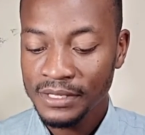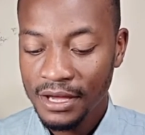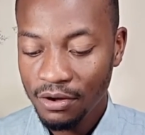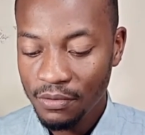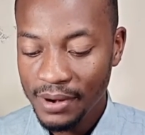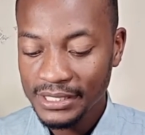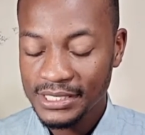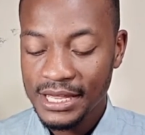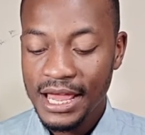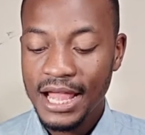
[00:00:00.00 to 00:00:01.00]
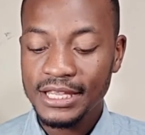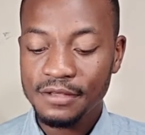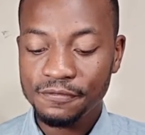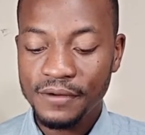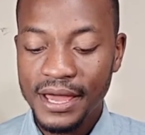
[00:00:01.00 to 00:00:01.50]
All right, and then
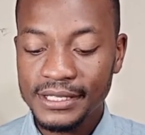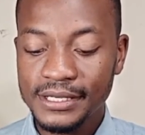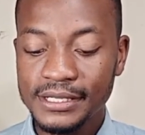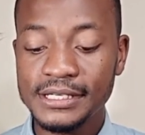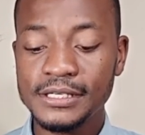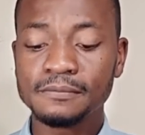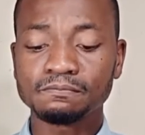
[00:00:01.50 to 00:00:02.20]
finally,